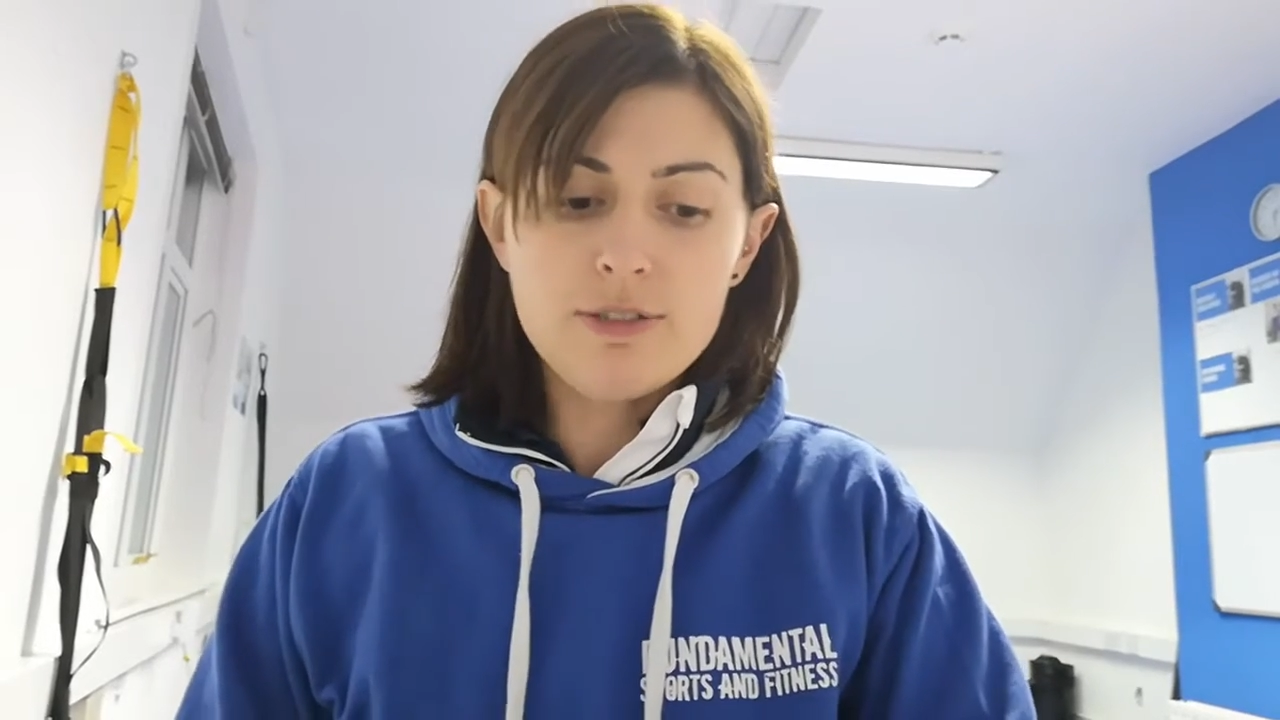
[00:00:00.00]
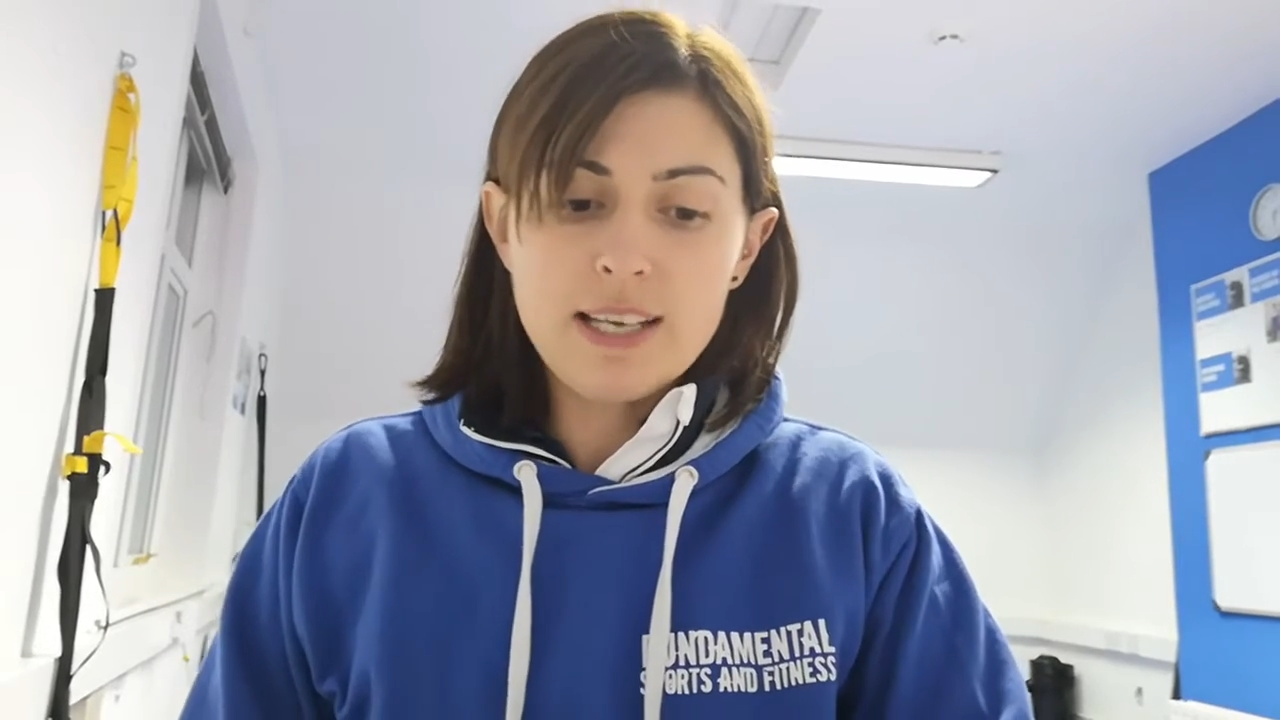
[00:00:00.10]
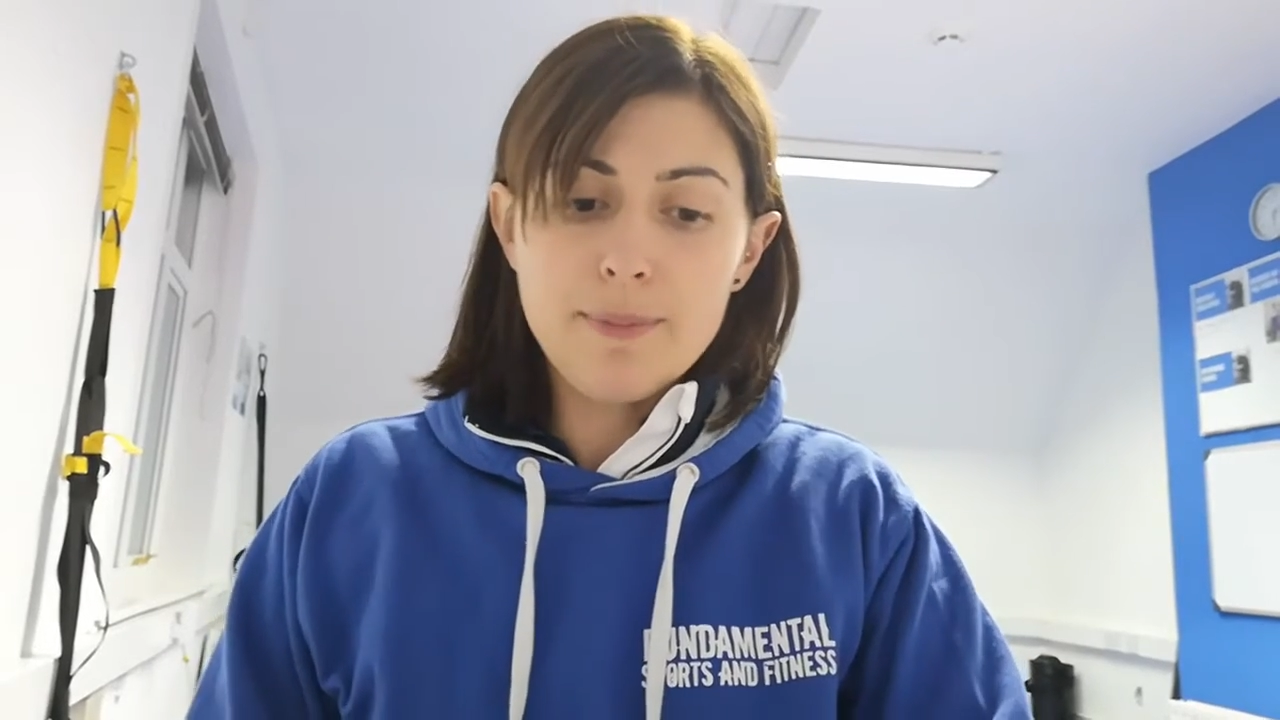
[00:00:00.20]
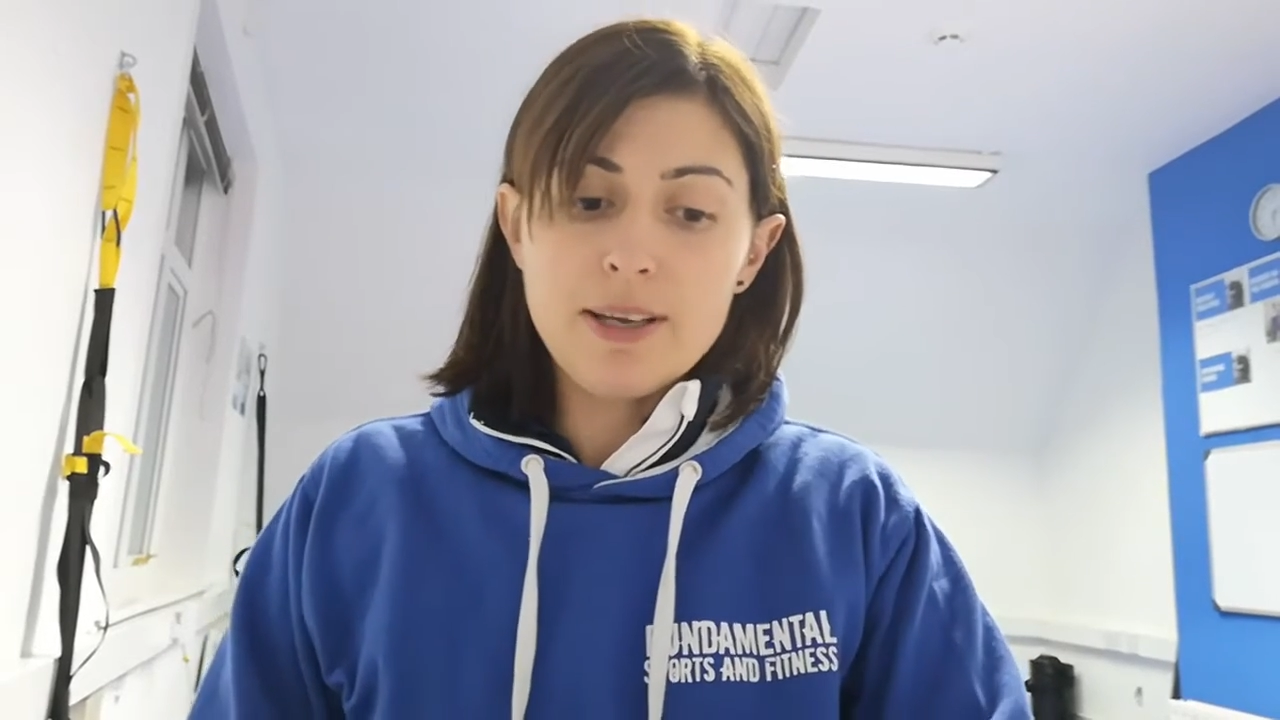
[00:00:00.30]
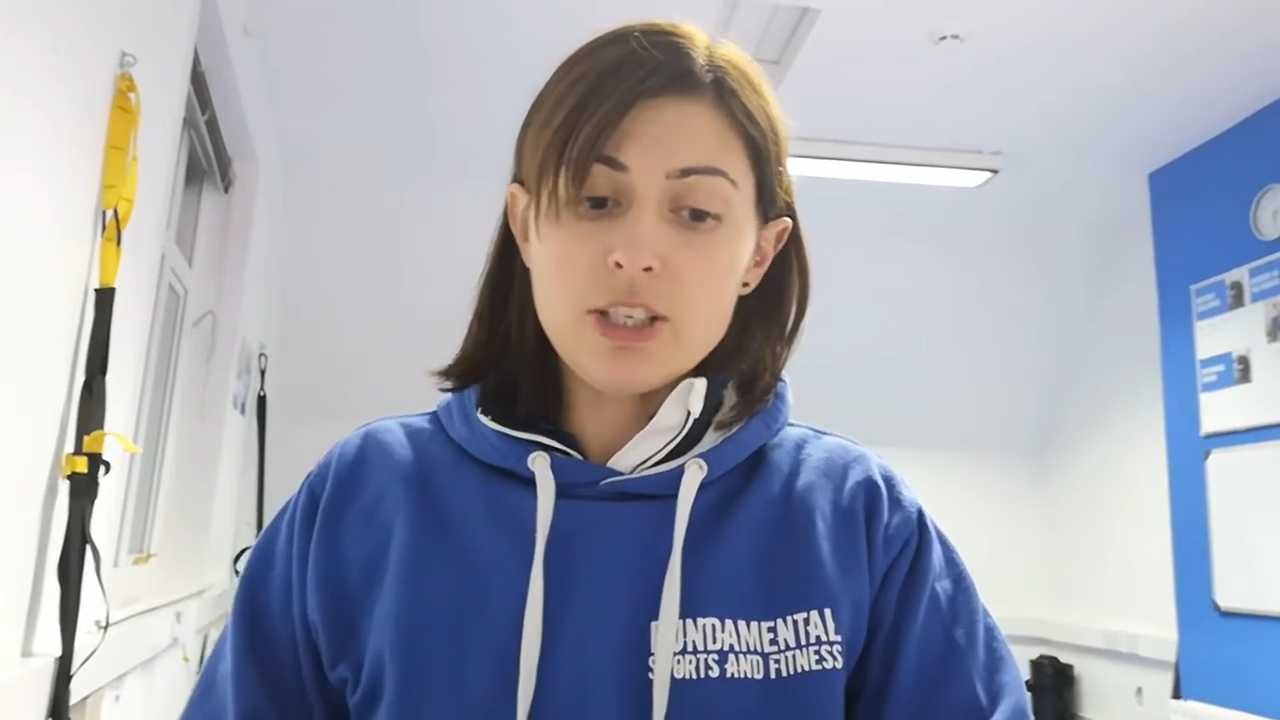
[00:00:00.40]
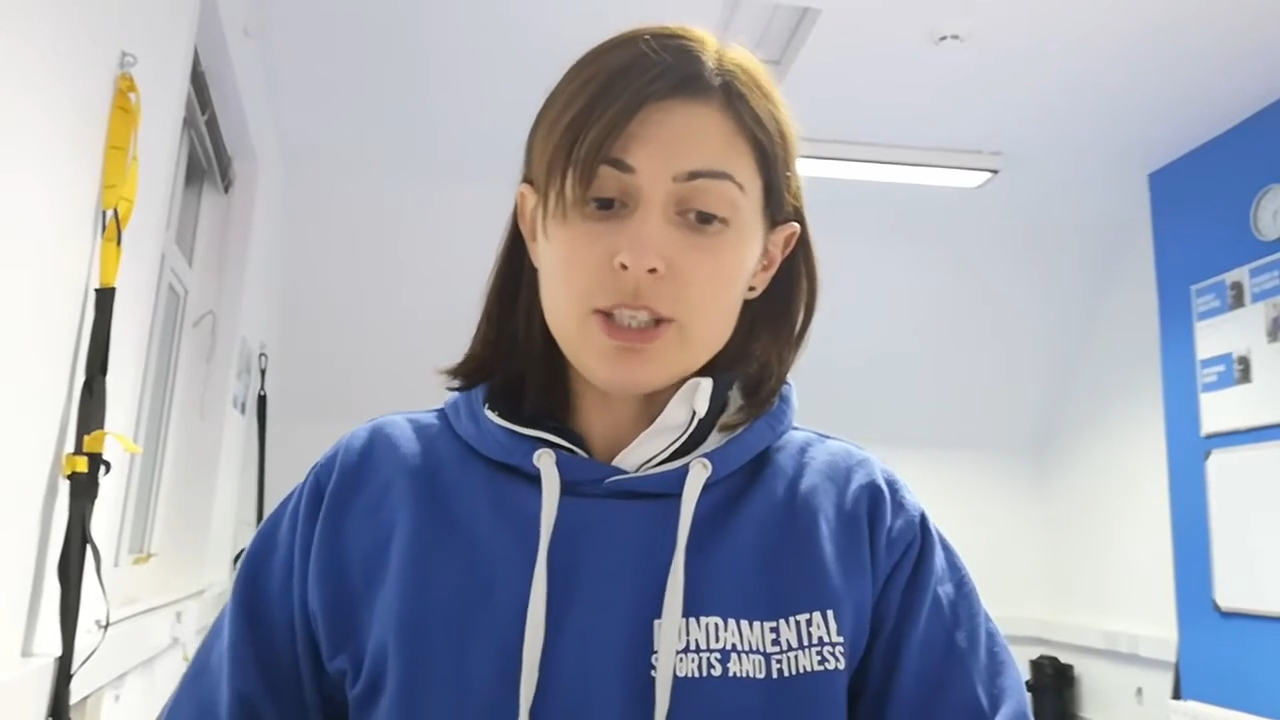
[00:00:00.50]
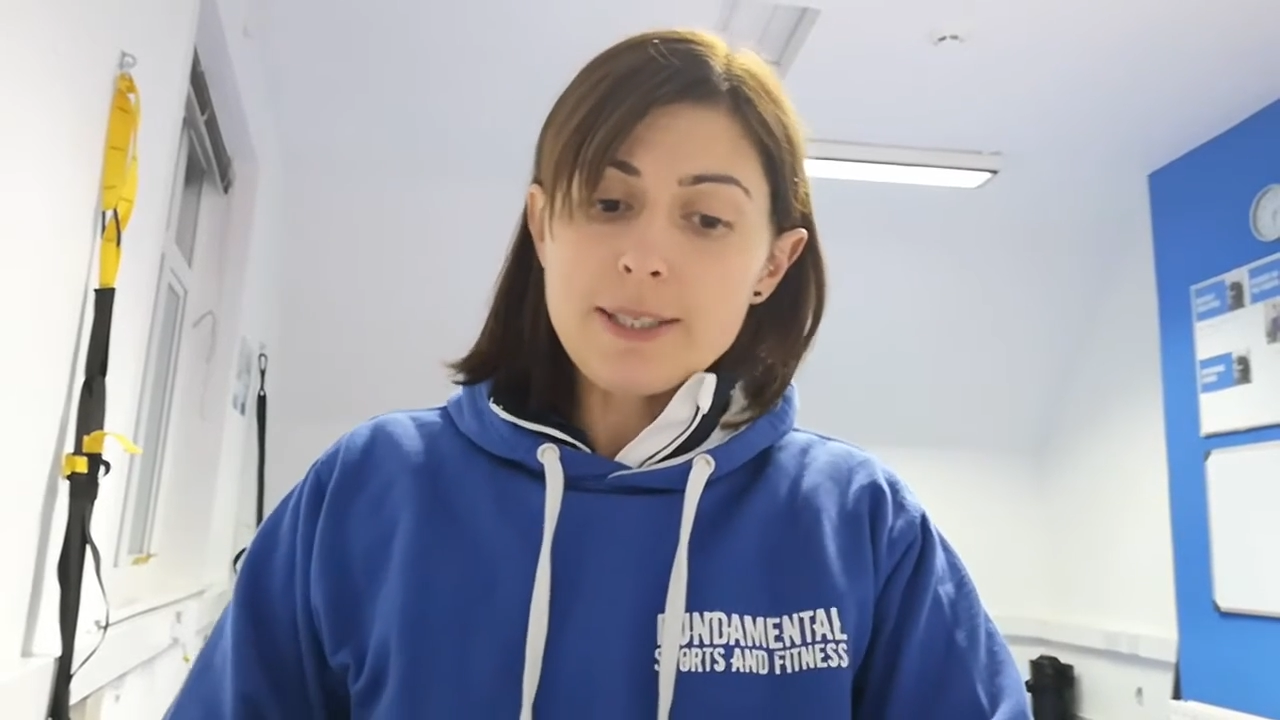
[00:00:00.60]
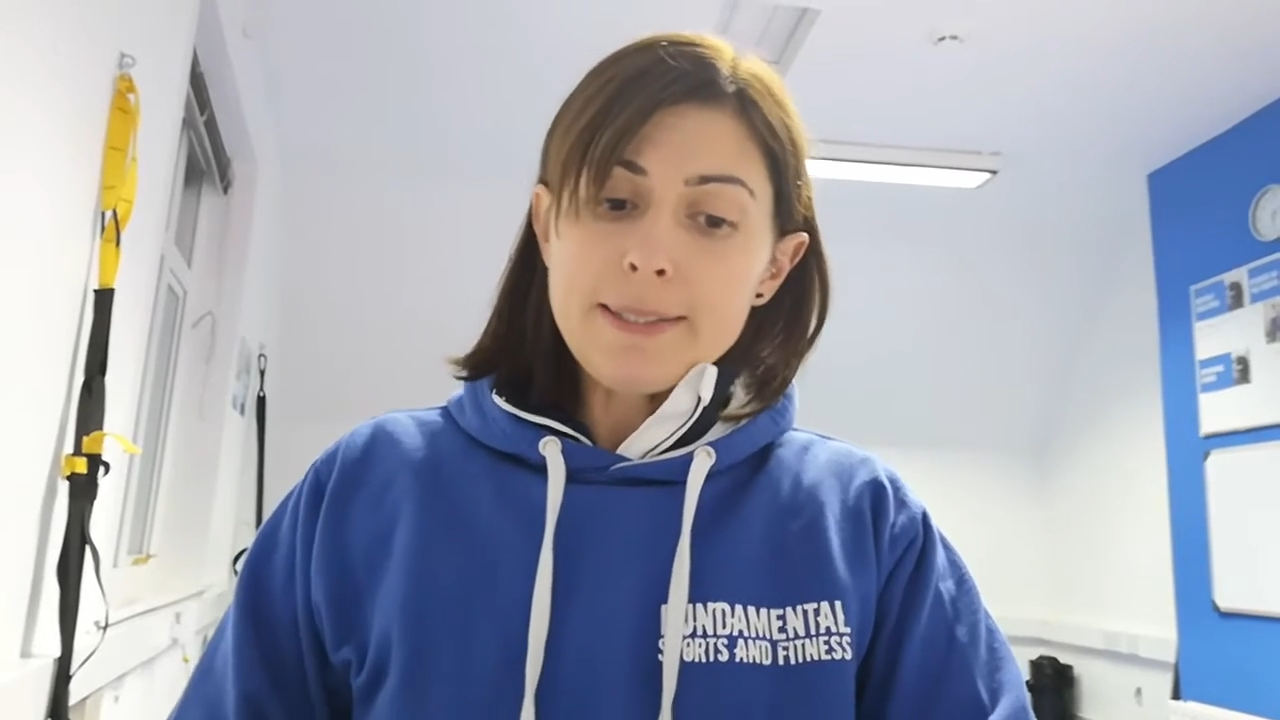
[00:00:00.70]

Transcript: damage.